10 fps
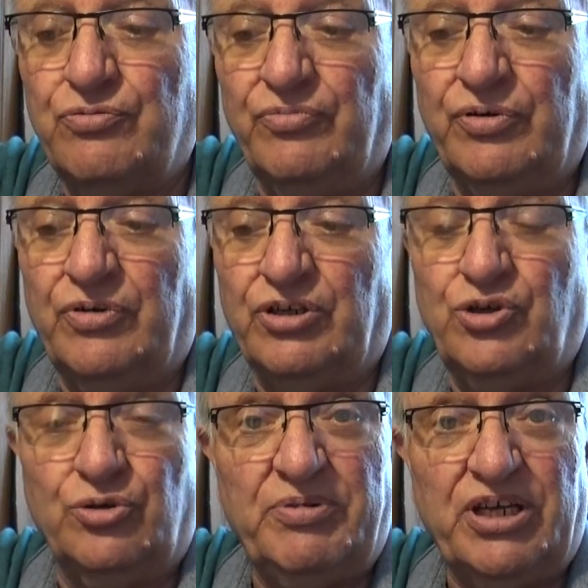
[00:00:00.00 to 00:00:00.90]
what
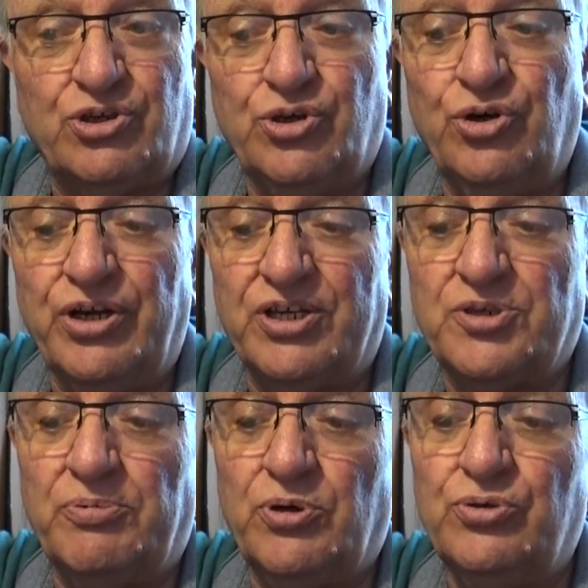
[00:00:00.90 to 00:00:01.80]
could be a toy, I
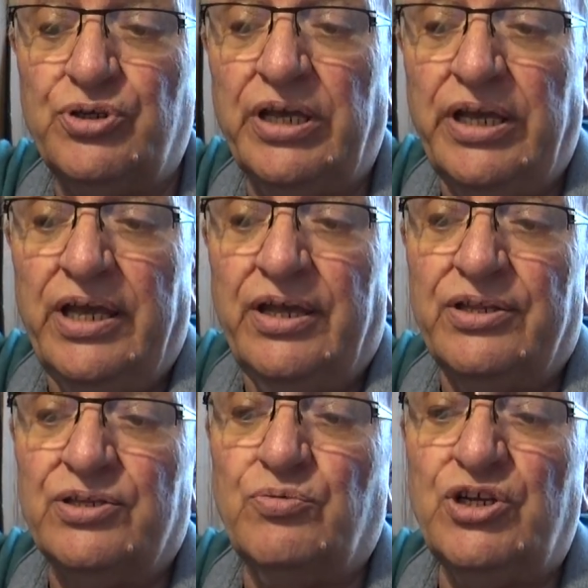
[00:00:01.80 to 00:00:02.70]
suppose.
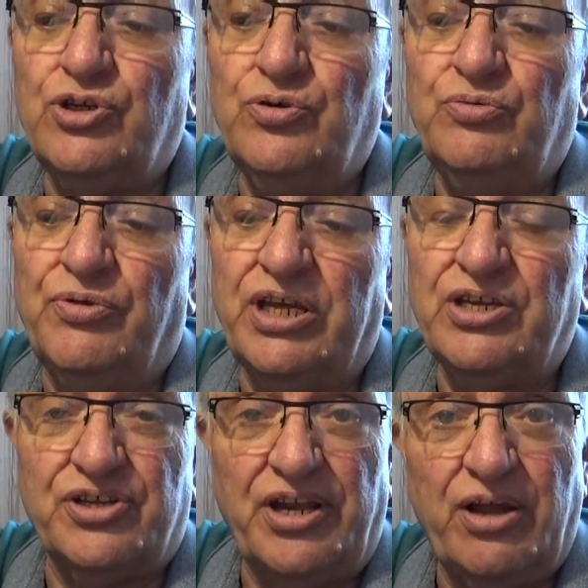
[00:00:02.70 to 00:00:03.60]
There's one or two
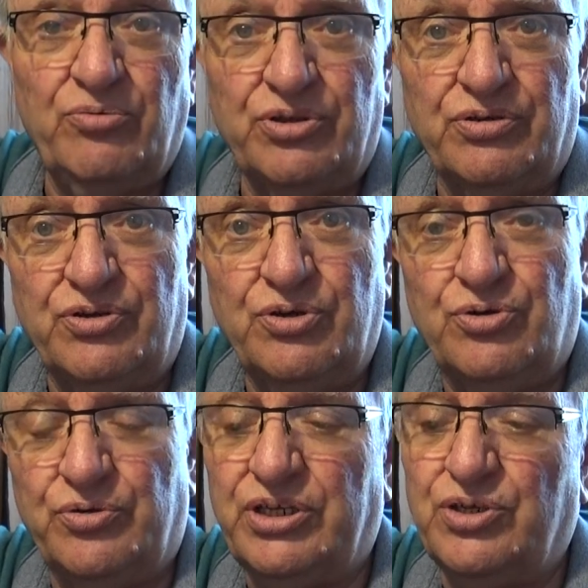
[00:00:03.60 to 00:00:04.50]
things that I would do
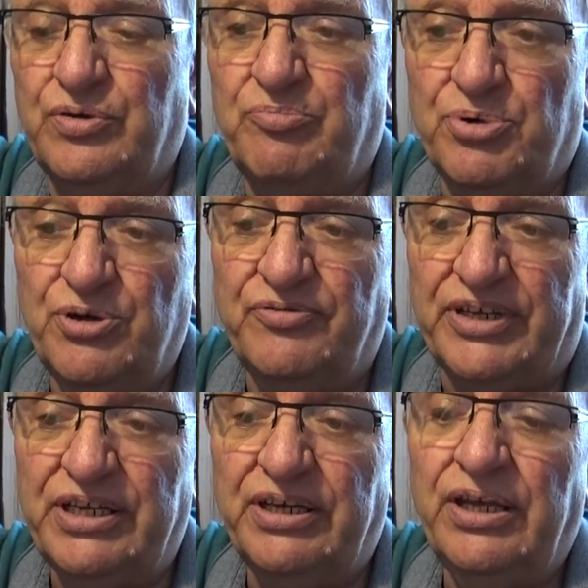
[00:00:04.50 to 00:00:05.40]
to it to improve
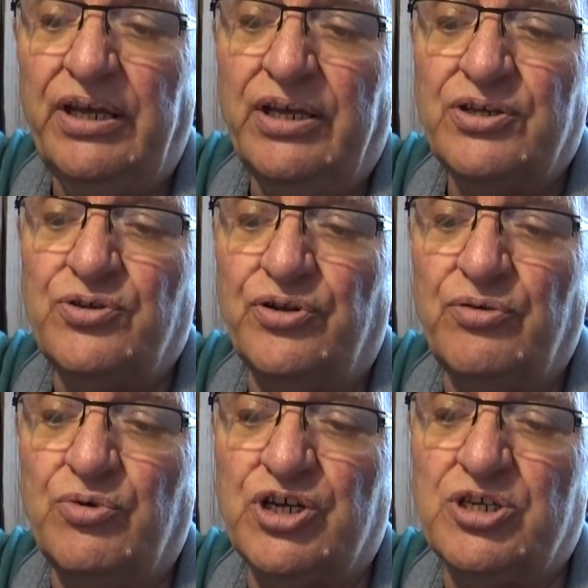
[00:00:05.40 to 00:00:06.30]
it, so that
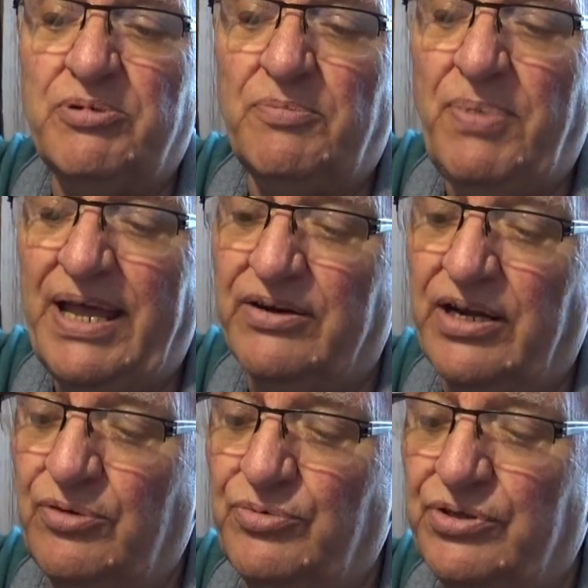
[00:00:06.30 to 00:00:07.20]
it works a bit better.
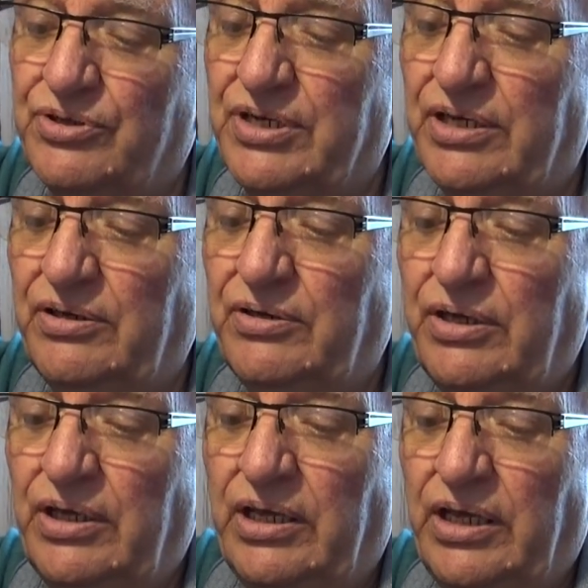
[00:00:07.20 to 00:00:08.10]
I would
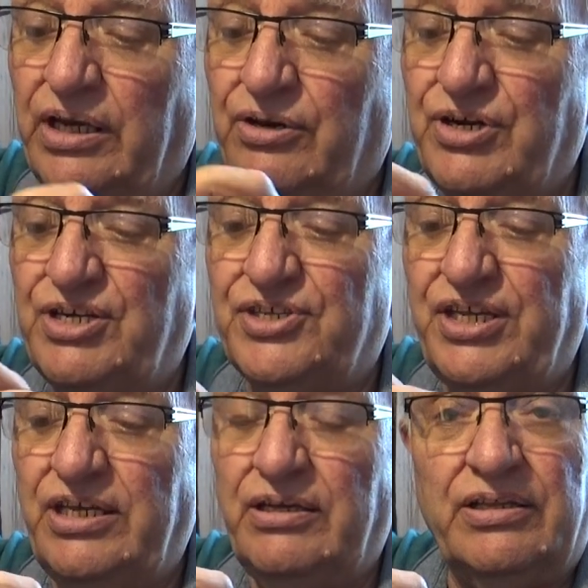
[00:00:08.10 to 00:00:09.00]
increase
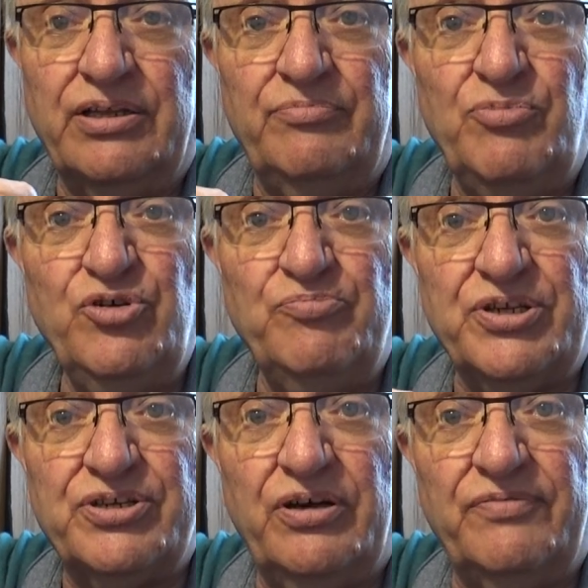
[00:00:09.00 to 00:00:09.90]
the
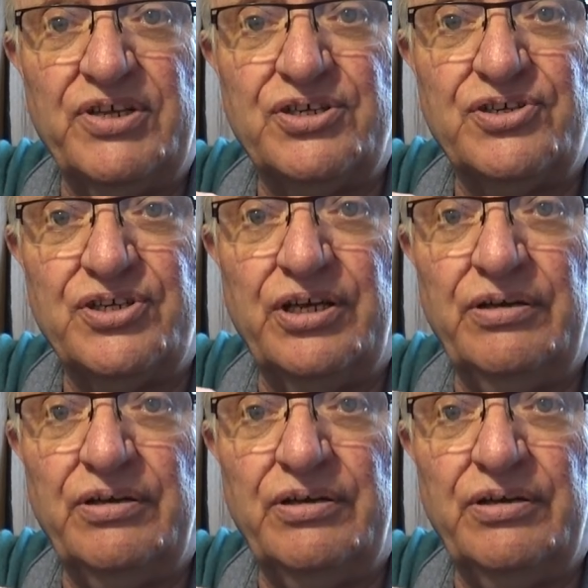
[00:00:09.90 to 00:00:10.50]
movement of this